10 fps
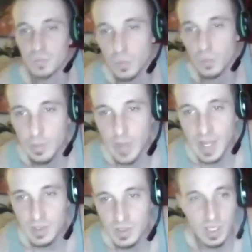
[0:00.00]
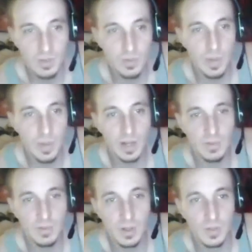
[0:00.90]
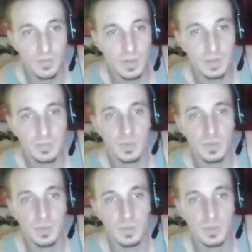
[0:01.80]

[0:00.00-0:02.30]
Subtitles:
With the master key of Hermetic philosophy,